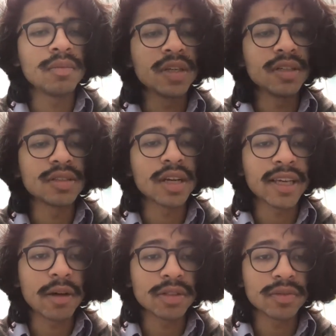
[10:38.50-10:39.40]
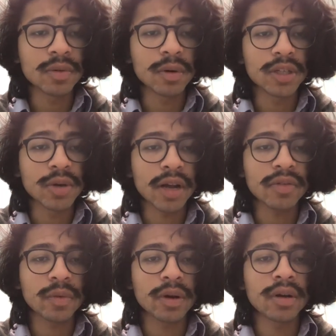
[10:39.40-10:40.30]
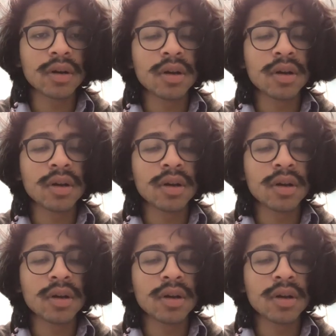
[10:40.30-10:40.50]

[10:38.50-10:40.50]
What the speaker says: is accounted for and tracked for.